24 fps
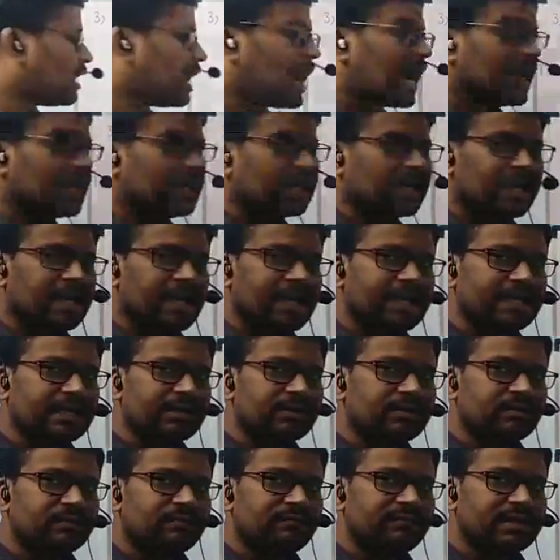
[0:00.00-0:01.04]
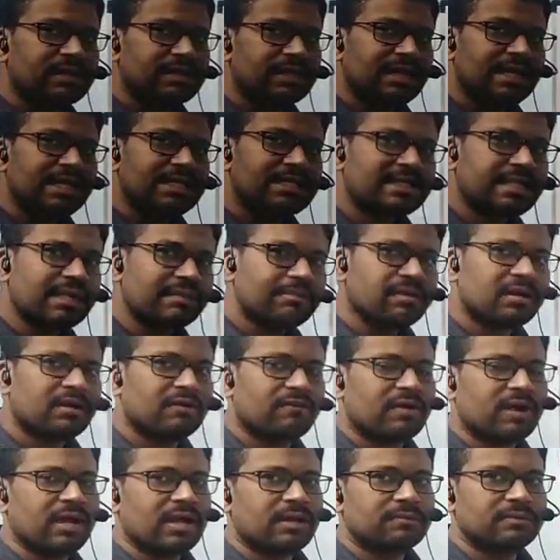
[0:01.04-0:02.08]
alkyl group with less number
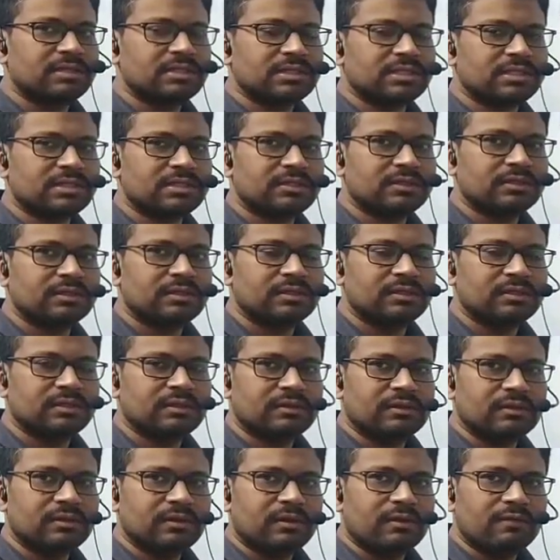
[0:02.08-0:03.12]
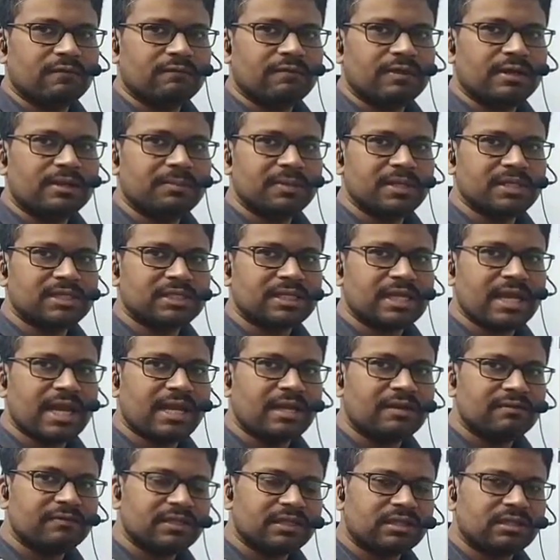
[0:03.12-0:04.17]
of carbons. Will be
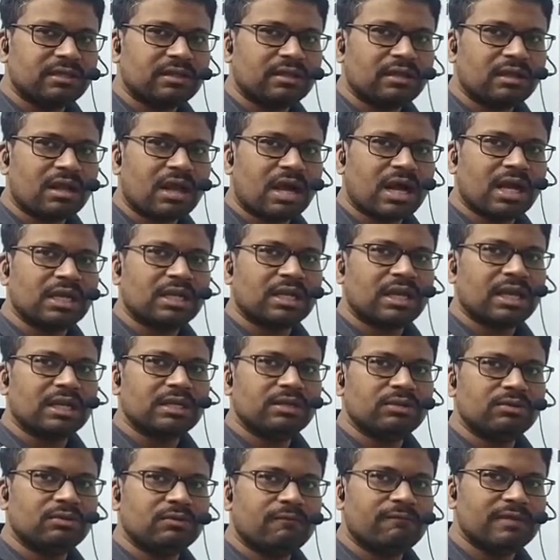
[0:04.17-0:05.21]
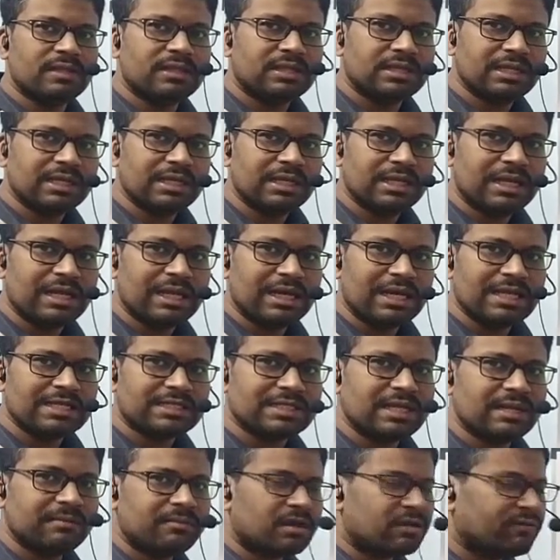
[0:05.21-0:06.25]
stayed with alkyl group with
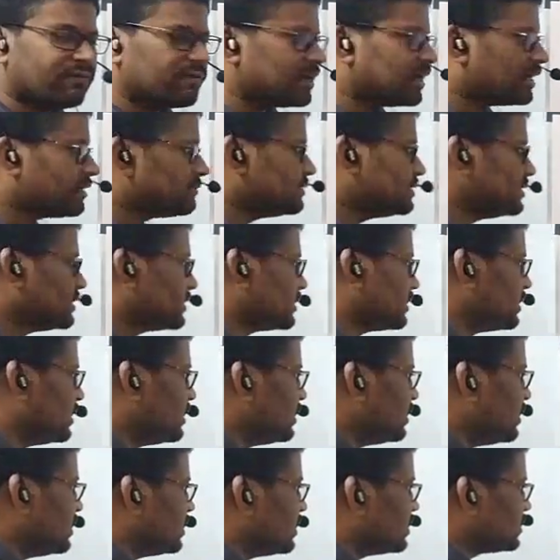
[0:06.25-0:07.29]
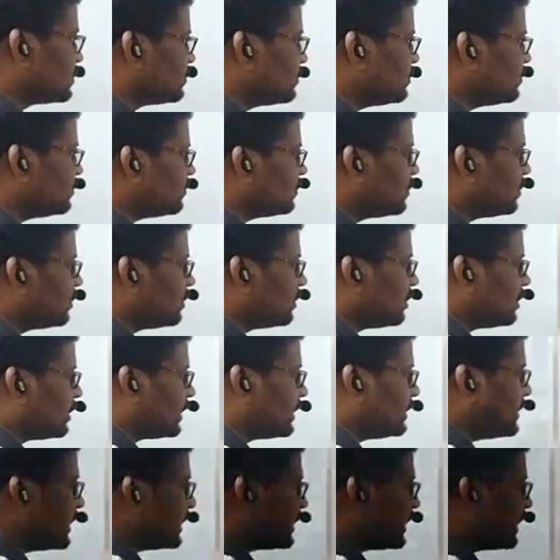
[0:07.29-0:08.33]
less number of carbons. So
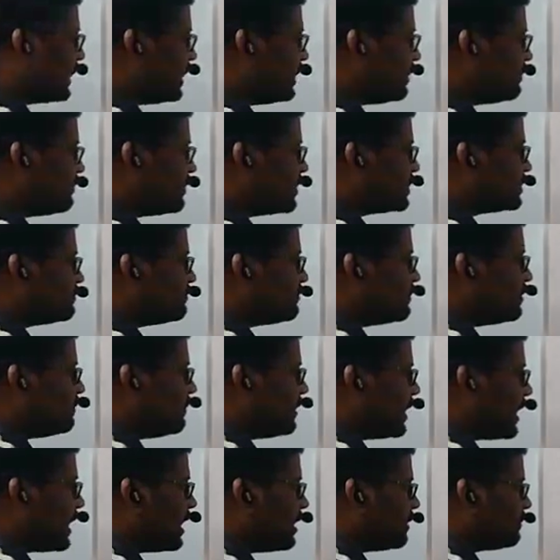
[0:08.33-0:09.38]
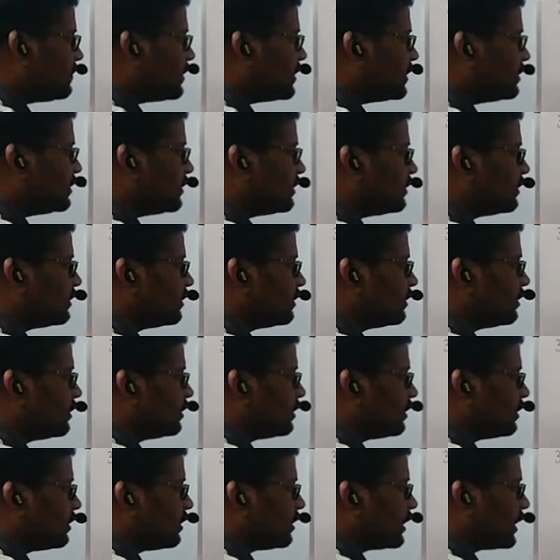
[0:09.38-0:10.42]
the cleavage will be happened
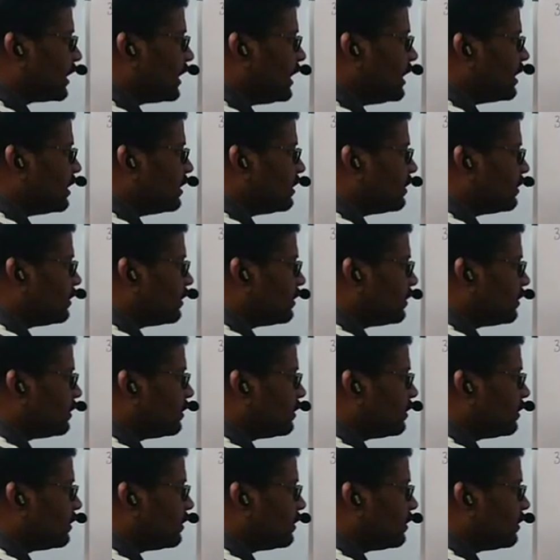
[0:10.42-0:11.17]
here.